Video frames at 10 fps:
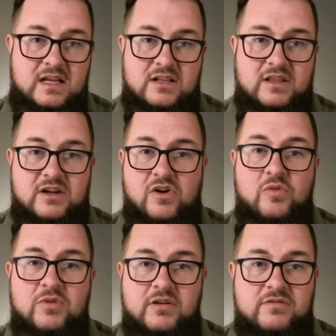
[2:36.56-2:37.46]
it'll hit a
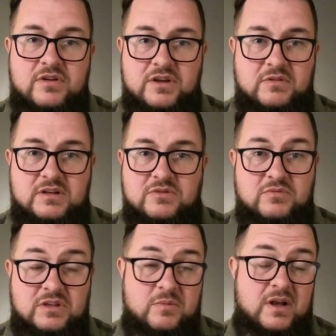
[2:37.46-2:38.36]
home run for you and do
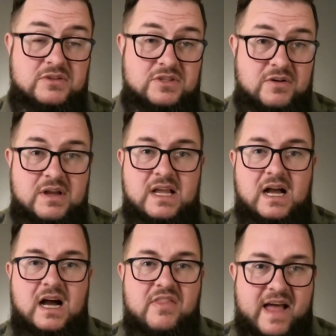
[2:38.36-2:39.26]
really well. So
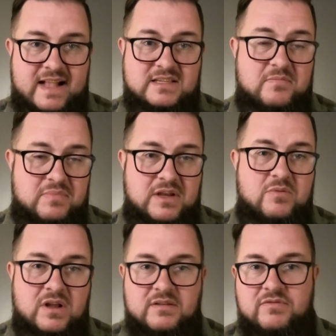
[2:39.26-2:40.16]
that's a big
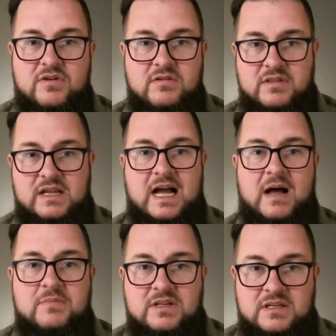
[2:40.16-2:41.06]
one for the
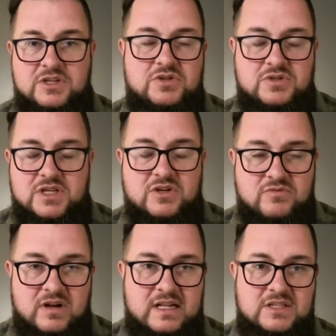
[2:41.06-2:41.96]
common issues that
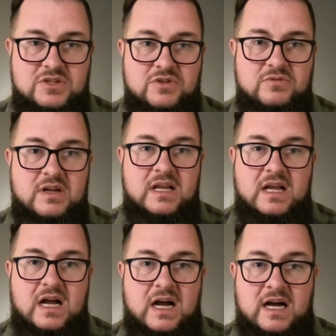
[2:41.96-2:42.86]
you'll run into.
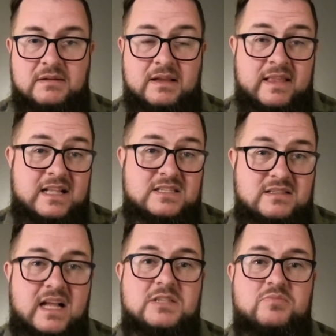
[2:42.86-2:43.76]
And
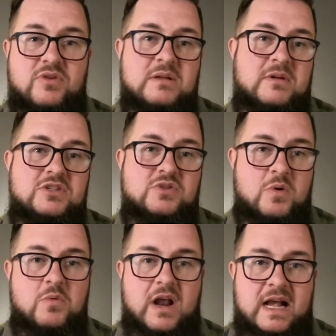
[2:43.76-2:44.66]
that's pretty much the
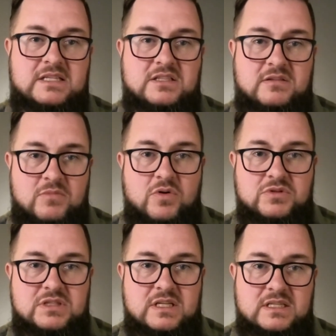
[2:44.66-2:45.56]
one we're asked the
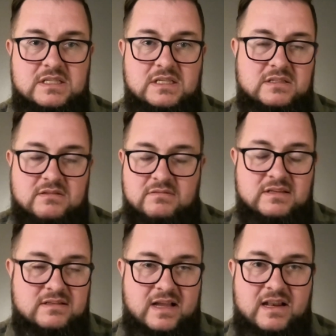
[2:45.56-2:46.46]
most,
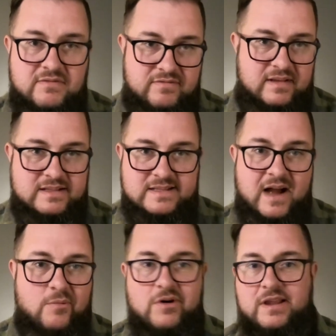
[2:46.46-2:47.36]
is kind of it's
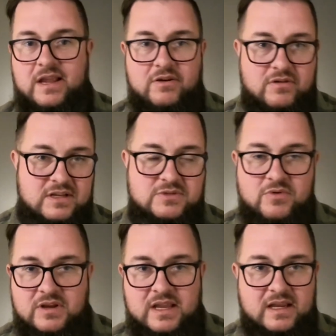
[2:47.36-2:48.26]
not working or it is
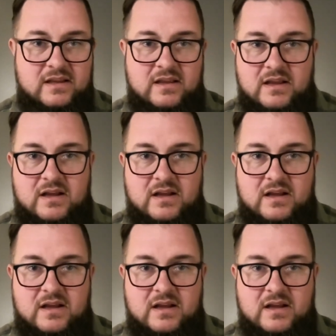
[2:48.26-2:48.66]
working